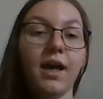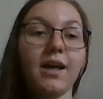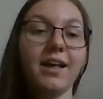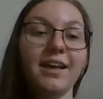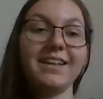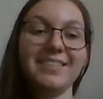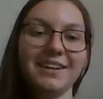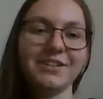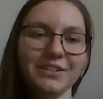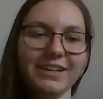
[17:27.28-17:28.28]
uh,
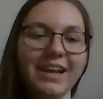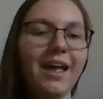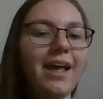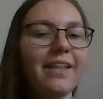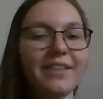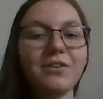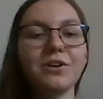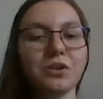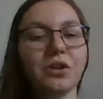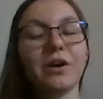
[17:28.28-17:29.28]
there there
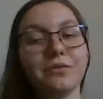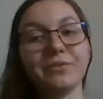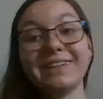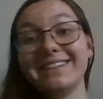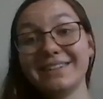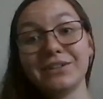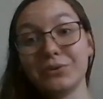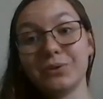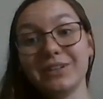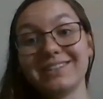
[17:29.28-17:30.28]
are a lot of really
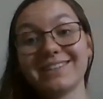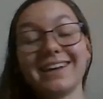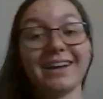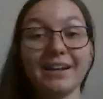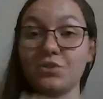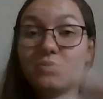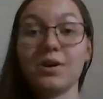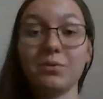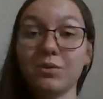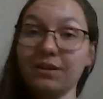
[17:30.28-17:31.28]
good ones, and I
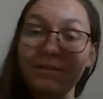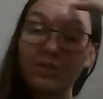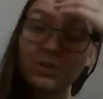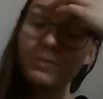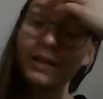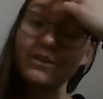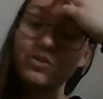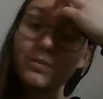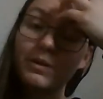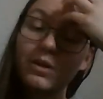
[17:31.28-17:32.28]
want to just plan a
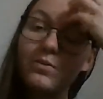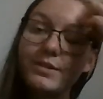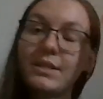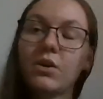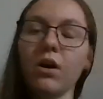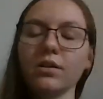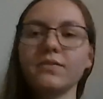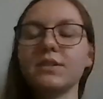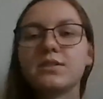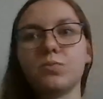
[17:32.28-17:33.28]
trip and go and see all
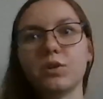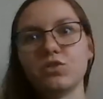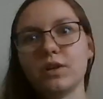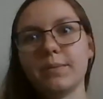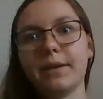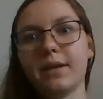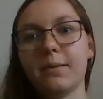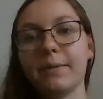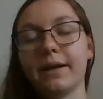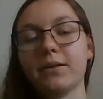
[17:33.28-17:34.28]
of these in one trip and
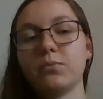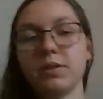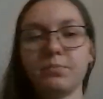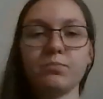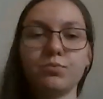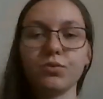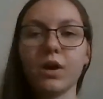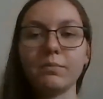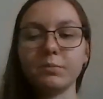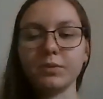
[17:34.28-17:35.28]
come back with
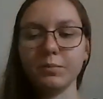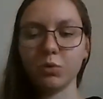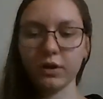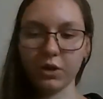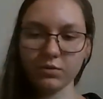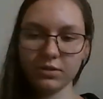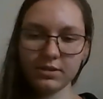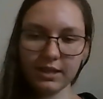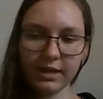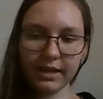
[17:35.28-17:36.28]
probably more
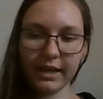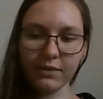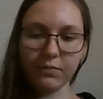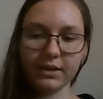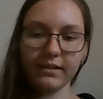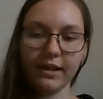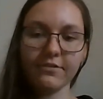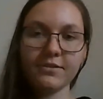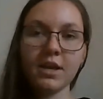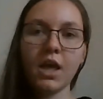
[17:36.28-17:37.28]
ghosts than I had when I
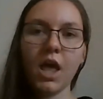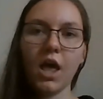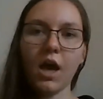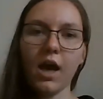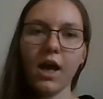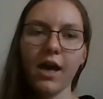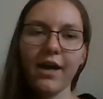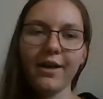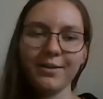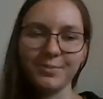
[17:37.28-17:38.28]
left. Um,